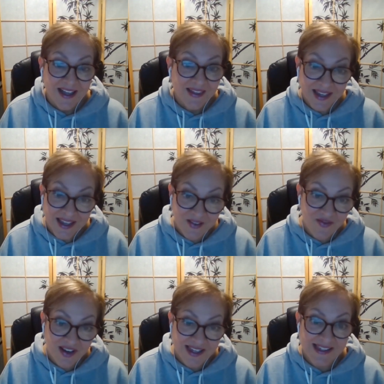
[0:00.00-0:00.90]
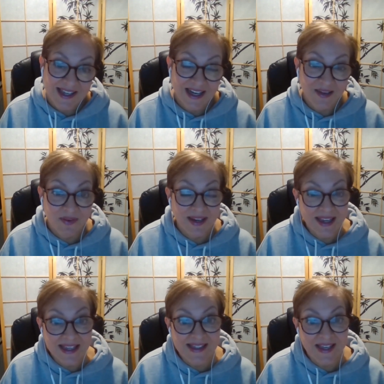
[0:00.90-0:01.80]
Thank you for listening.
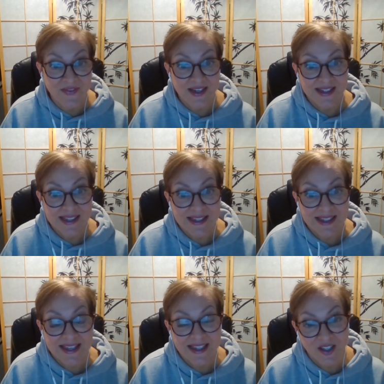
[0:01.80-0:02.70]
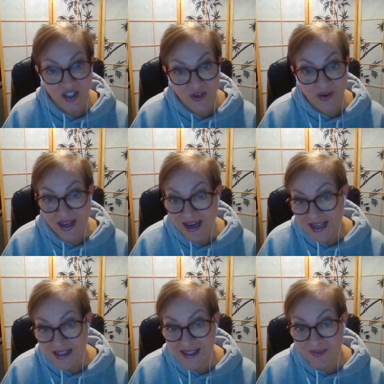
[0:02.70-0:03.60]
Please, if you're listening to this, could you
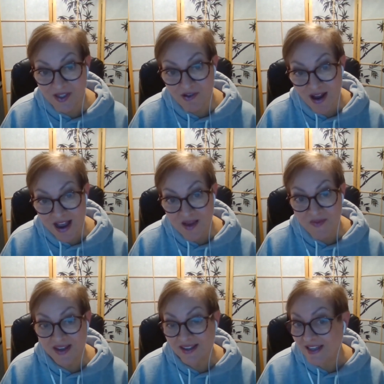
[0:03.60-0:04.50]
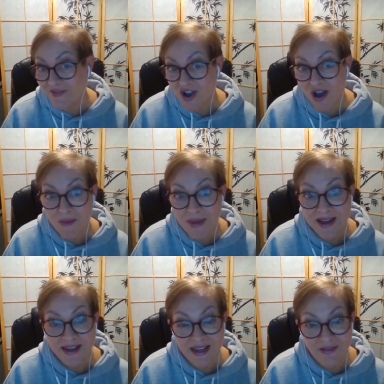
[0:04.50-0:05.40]
like and subscribe and leave a
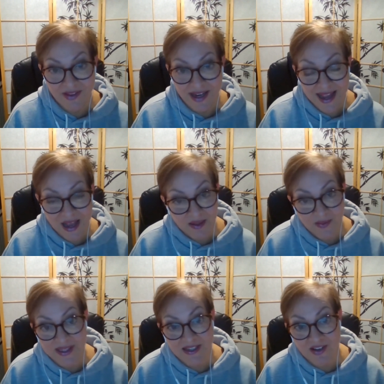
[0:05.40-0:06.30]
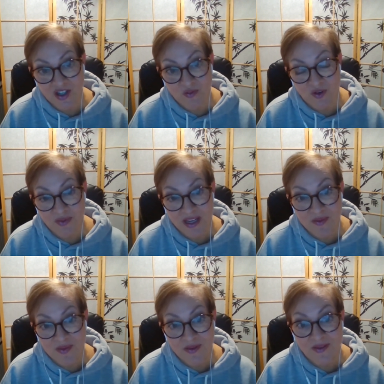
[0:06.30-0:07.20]
comment? It really helps me to reach more
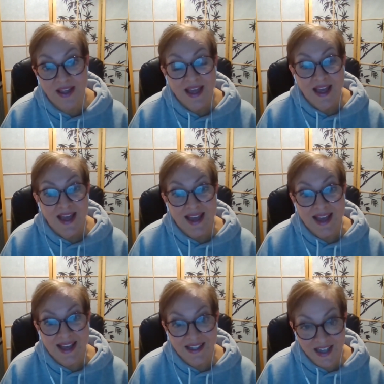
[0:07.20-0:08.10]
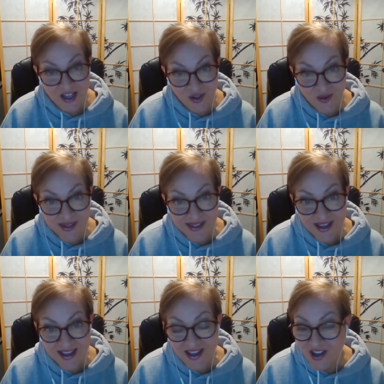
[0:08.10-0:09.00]
people. And I'd always
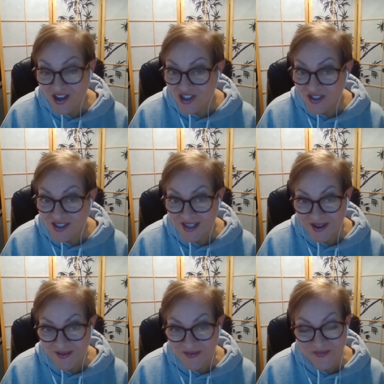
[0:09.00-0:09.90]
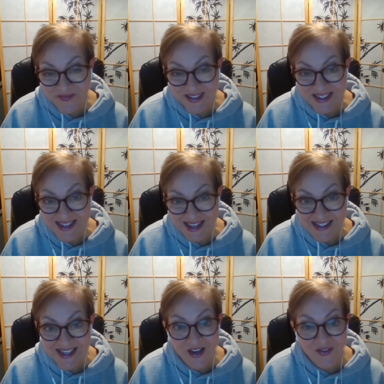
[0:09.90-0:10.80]
urge you to stay
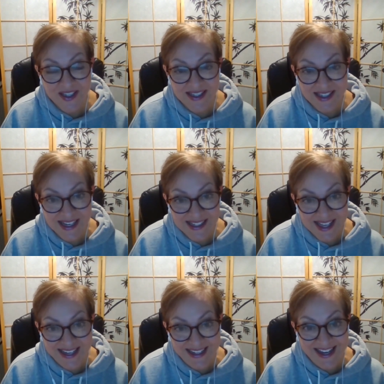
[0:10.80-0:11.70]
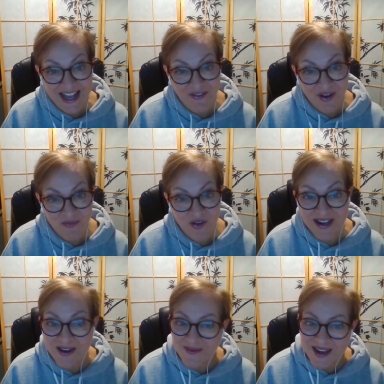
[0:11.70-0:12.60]
safe and stay sane. Have a
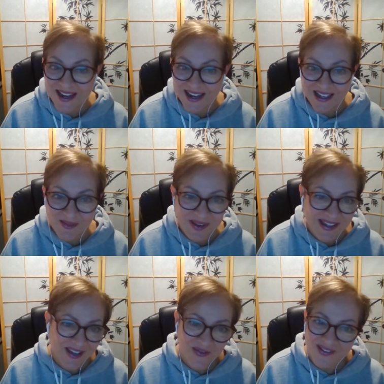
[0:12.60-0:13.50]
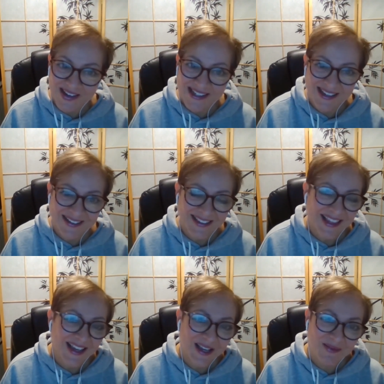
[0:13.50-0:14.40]
brilliant week, and I'll speak to you very soon.
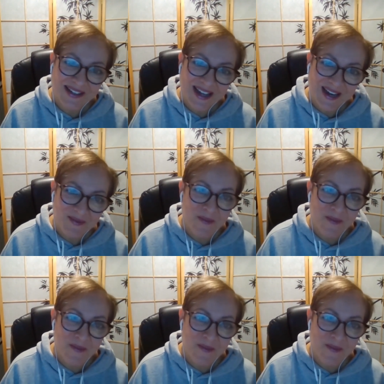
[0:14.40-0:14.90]
Thank you, my darling.